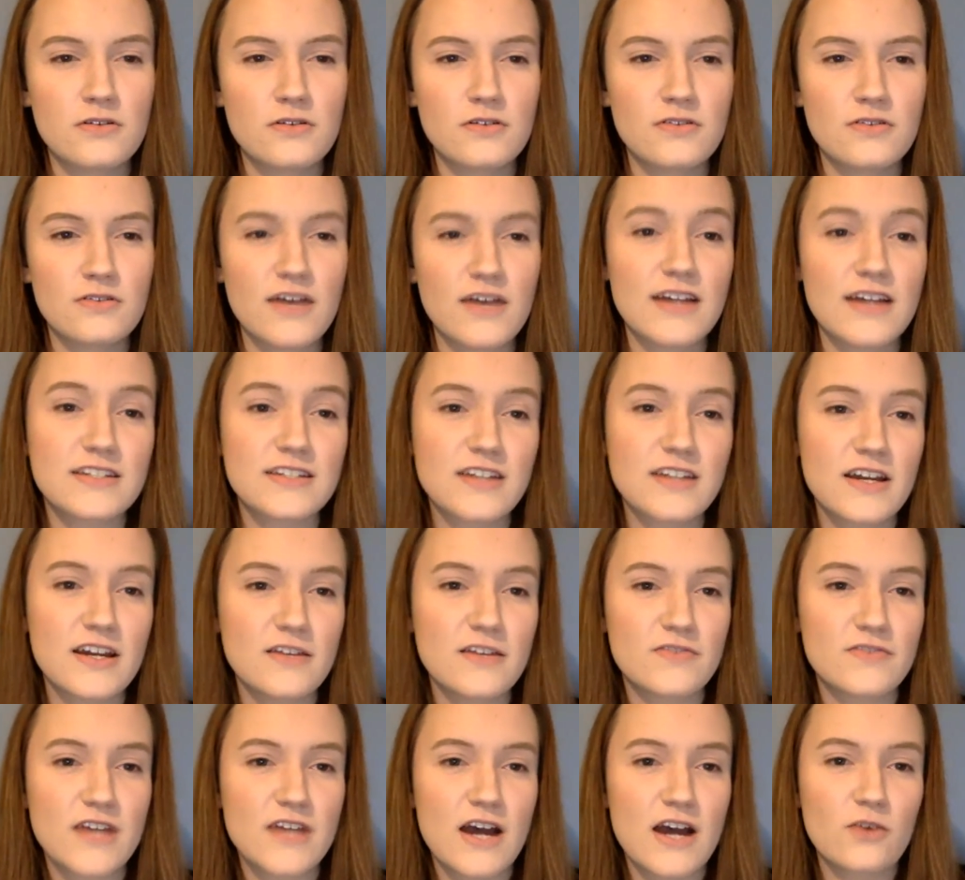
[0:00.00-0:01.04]
That side of
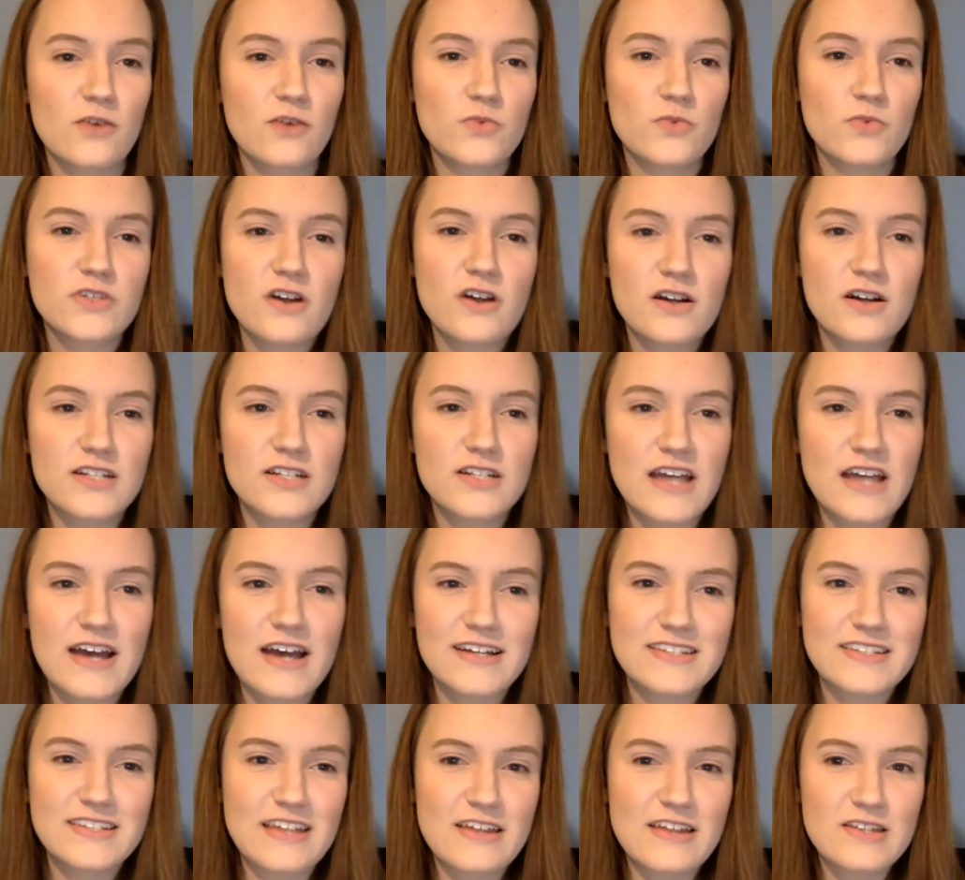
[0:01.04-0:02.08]
town was hard to
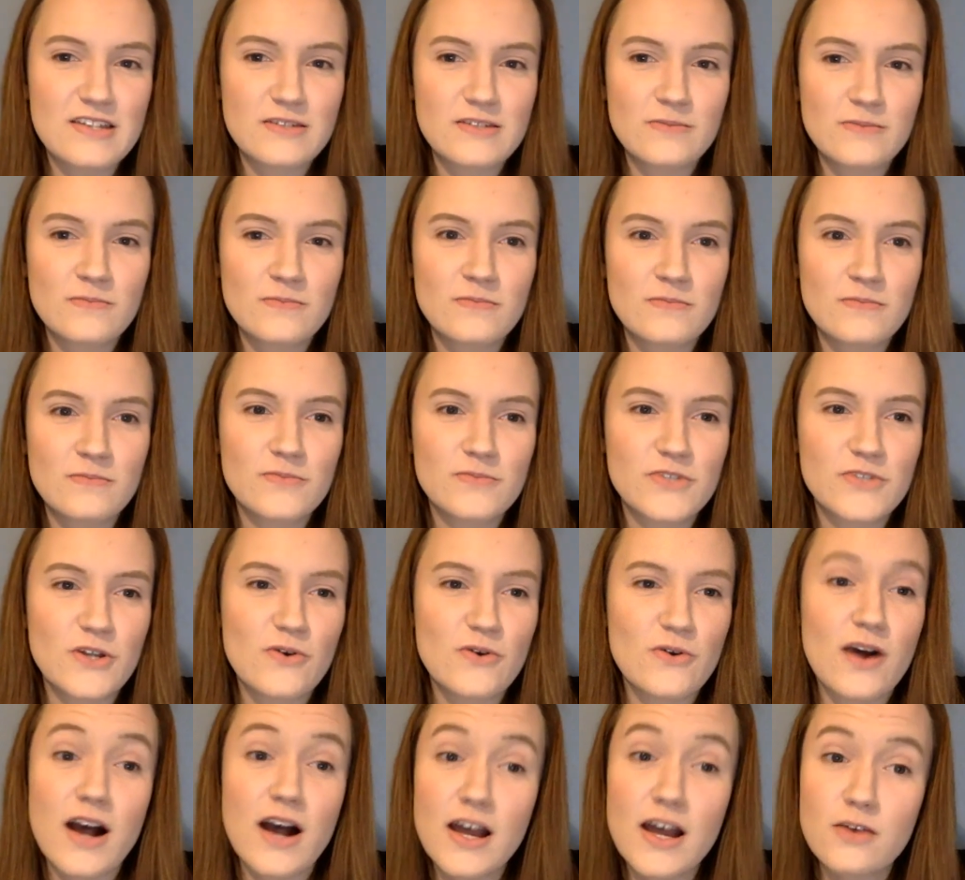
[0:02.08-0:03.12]
access, so
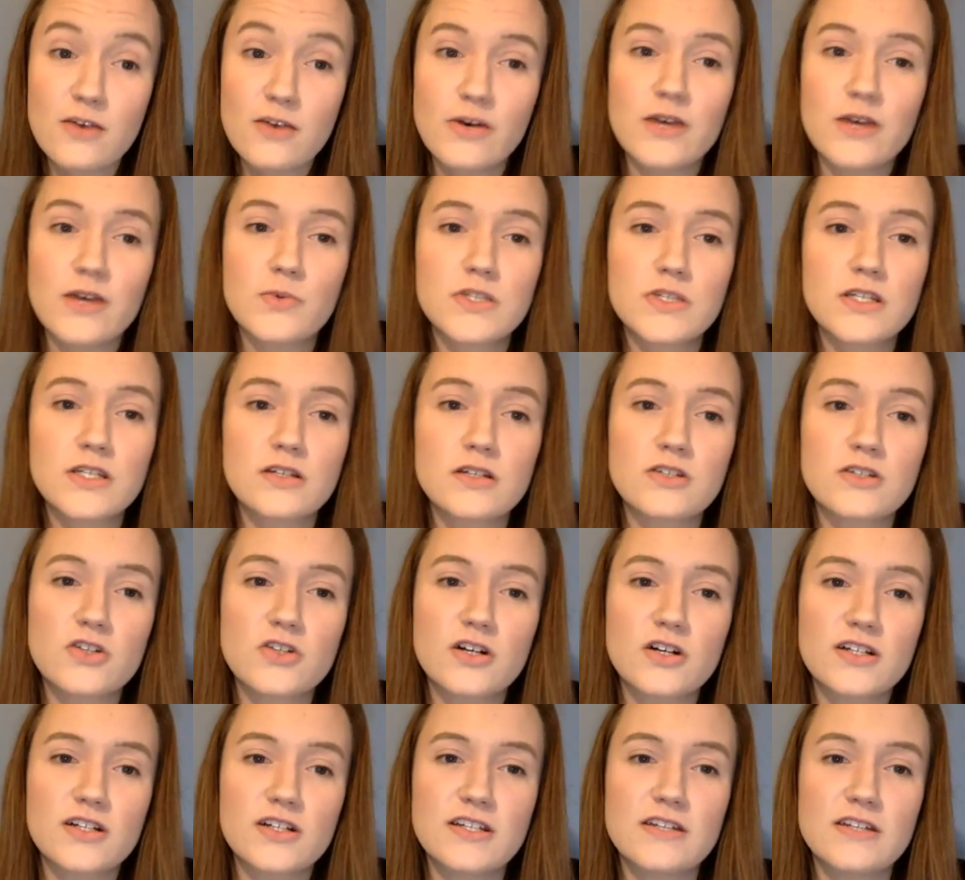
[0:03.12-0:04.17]
a highway was
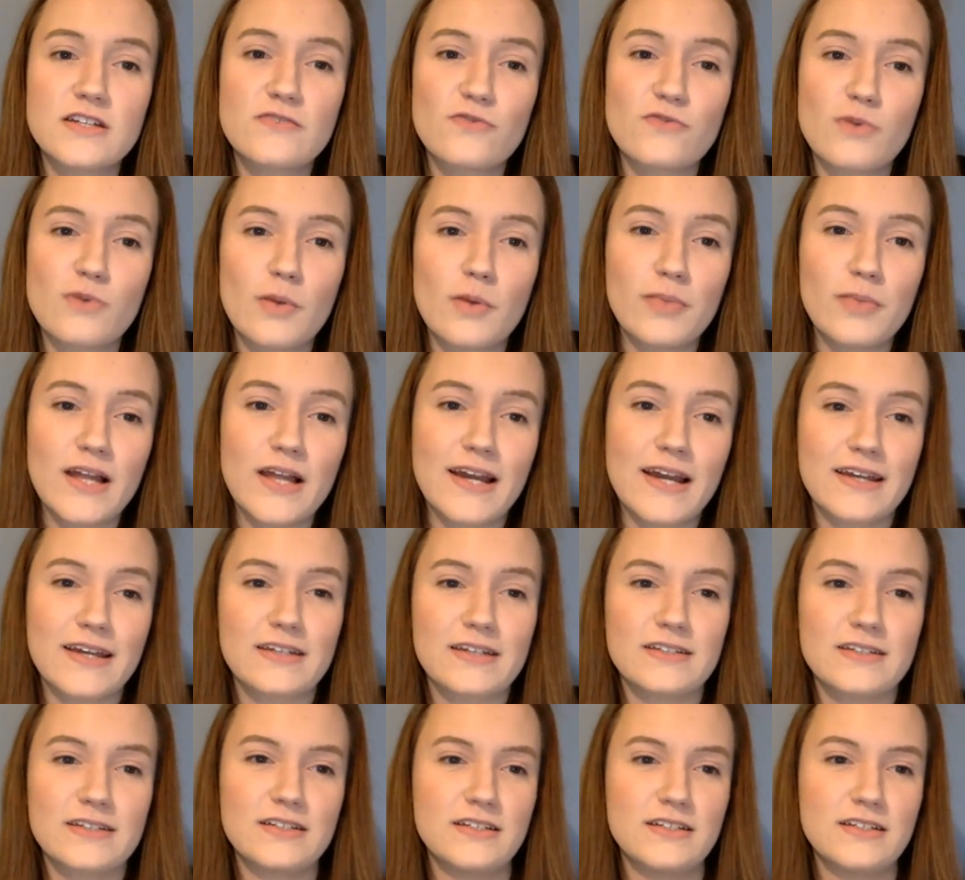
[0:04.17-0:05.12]
constructed from a plank.